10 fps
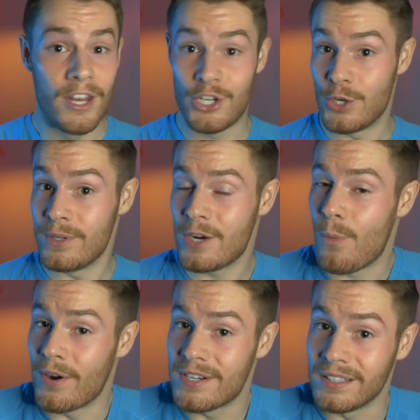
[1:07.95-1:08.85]
choosing
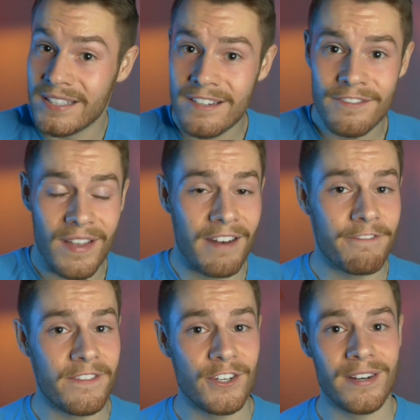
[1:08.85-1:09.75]
where to live and
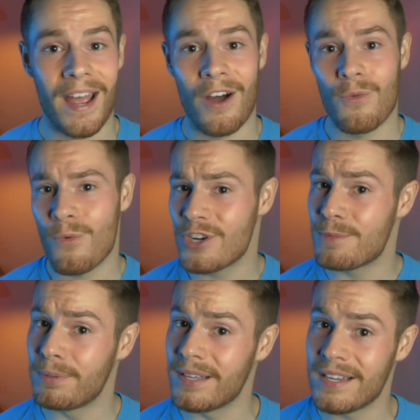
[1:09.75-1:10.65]
figuring out
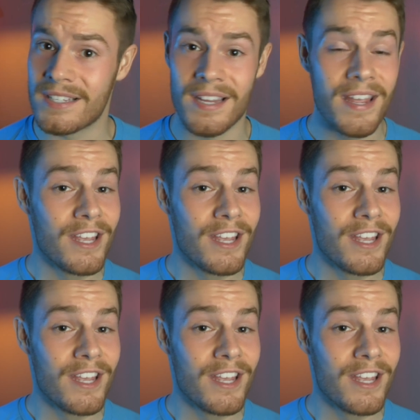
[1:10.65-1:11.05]
which place